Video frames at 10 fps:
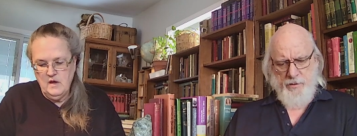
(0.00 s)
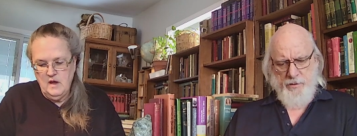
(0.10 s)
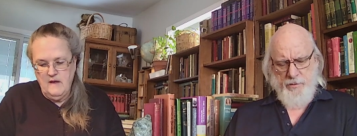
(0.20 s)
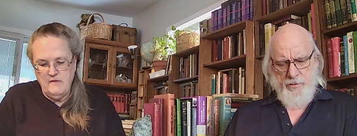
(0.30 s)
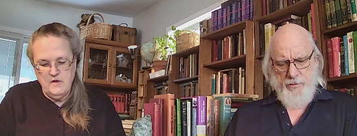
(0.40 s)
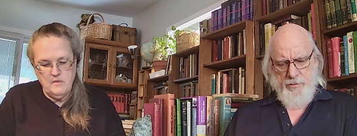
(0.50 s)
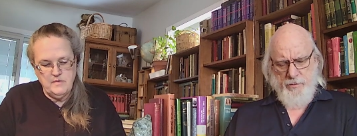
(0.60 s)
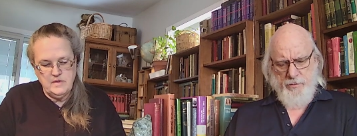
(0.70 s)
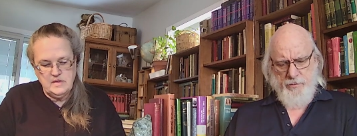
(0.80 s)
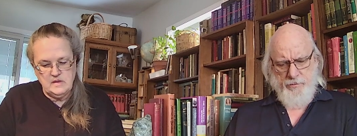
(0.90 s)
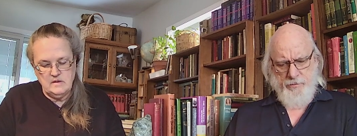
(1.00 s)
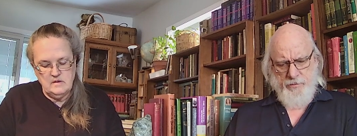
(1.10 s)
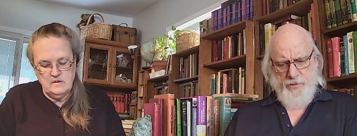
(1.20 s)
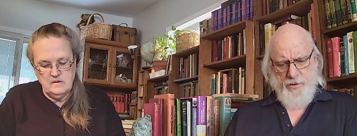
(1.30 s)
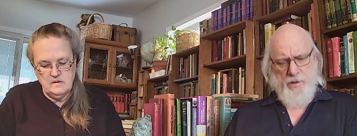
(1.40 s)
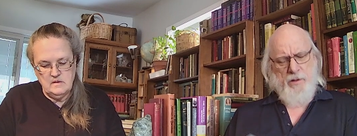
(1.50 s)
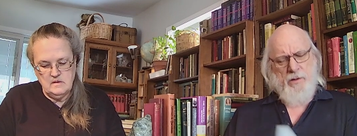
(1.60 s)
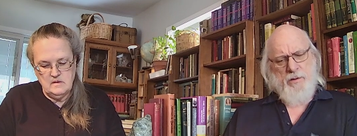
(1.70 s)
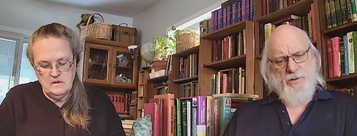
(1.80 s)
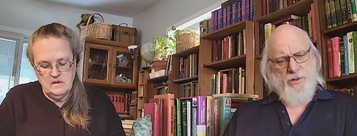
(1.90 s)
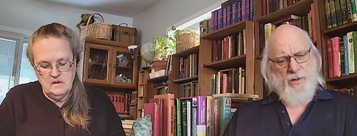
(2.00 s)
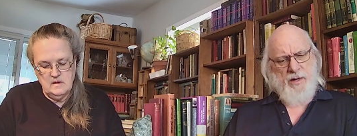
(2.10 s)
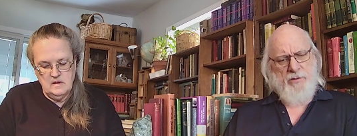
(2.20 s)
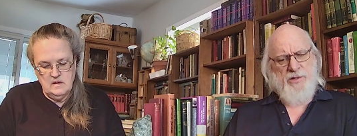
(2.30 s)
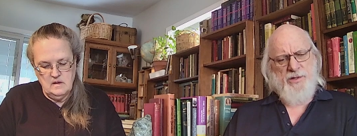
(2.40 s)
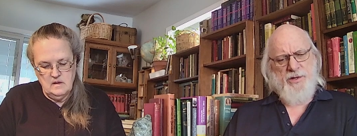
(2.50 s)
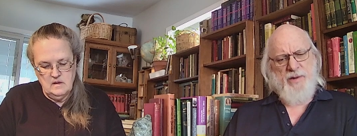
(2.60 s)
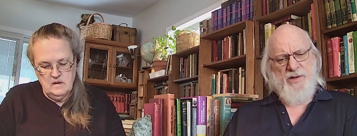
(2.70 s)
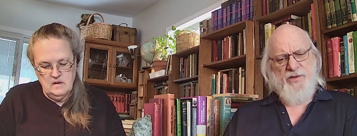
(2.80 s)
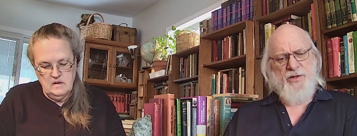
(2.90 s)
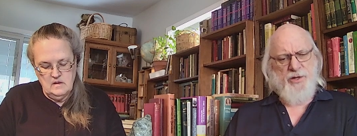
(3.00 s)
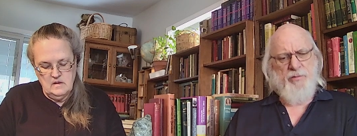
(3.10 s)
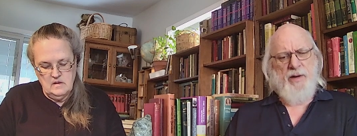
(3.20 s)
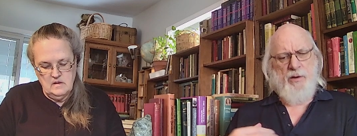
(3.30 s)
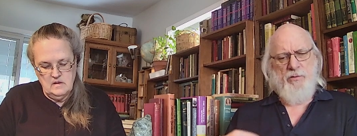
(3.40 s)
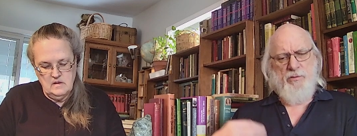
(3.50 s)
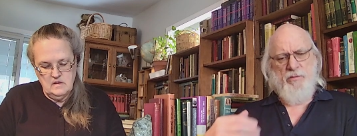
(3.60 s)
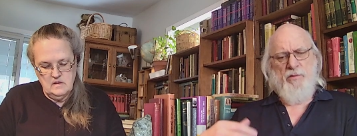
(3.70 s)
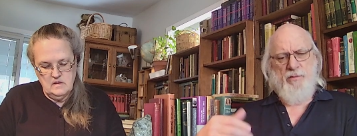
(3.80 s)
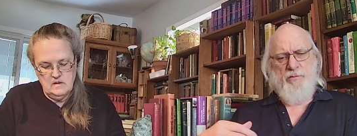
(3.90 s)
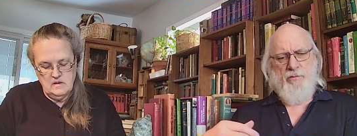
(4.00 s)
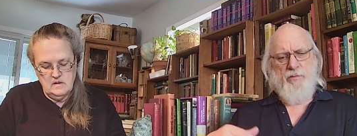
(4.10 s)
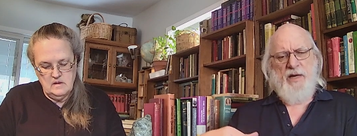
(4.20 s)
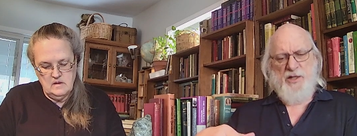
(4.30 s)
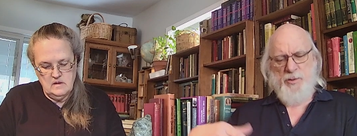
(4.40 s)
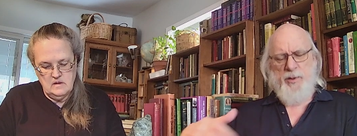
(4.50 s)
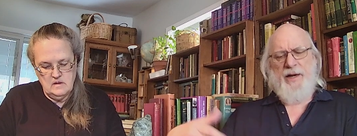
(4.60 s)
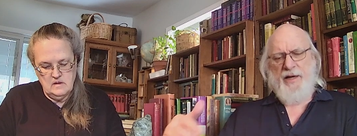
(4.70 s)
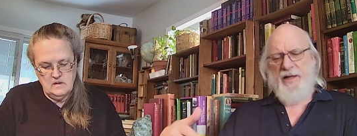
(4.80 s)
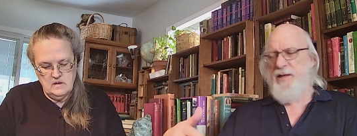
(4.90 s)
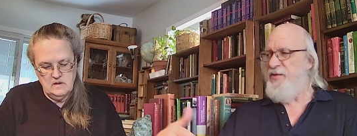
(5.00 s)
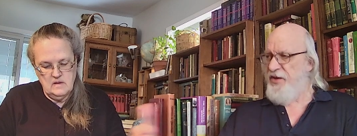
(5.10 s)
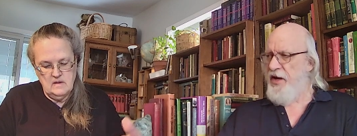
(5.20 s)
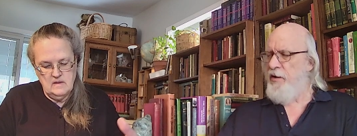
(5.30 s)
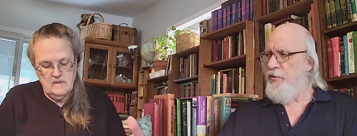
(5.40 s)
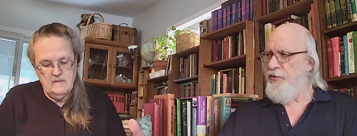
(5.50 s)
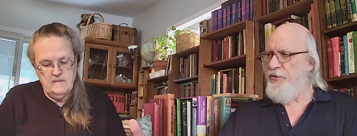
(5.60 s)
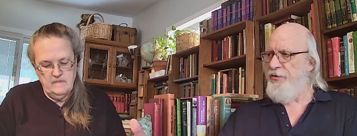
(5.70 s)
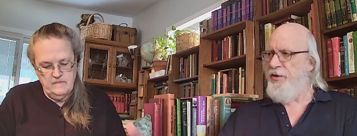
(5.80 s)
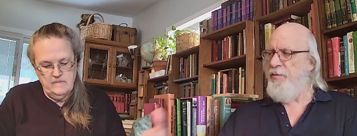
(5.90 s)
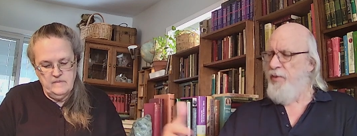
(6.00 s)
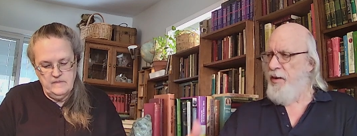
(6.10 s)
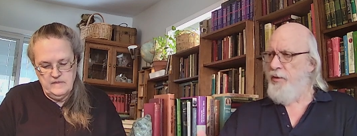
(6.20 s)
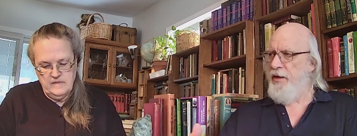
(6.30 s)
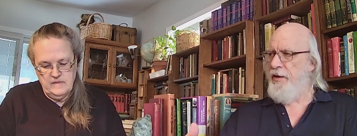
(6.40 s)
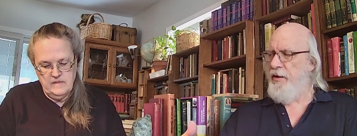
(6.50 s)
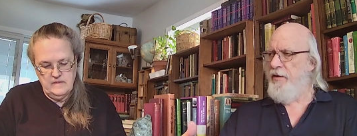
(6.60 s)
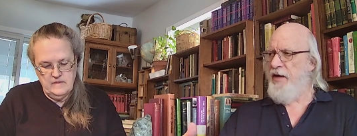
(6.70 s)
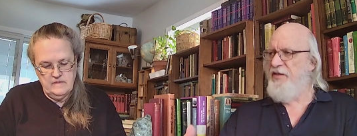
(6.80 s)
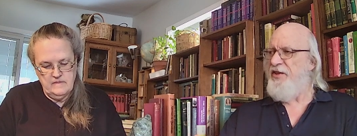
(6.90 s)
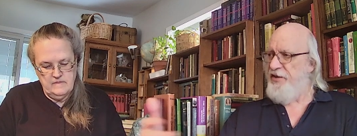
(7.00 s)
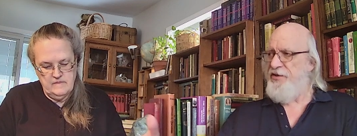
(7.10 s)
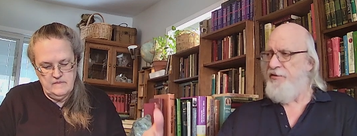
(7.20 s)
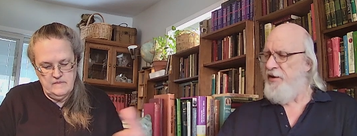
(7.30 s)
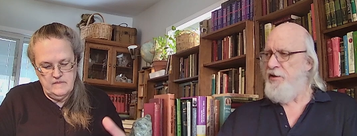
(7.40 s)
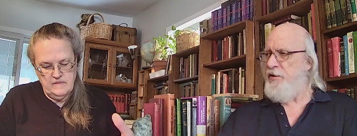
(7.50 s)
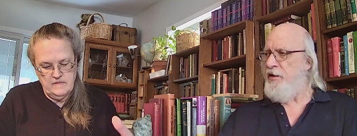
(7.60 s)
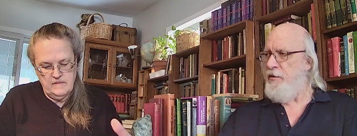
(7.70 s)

Speaker 1: and their prison.
Speaker 2: So how is a message about explaining themselves to the public a test of anything?